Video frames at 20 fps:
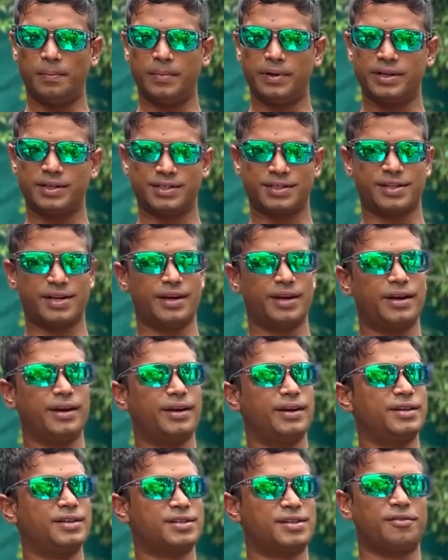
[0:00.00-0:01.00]
Is
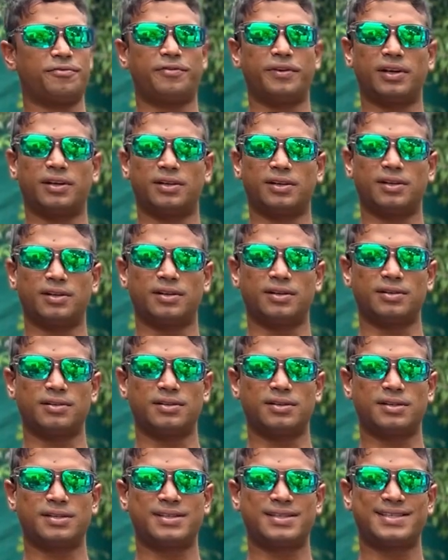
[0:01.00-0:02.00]
the filter
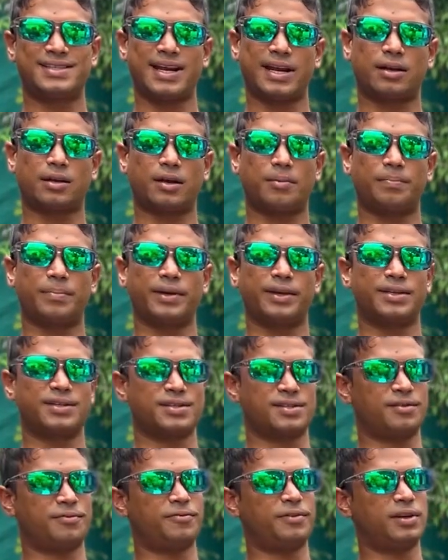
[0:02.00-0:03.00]
set up and
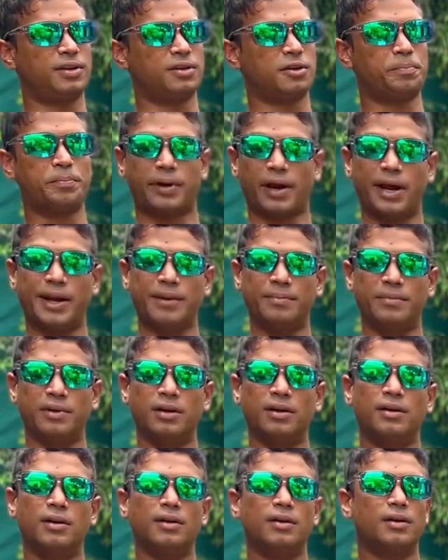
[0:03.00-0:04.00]
is the filter primed?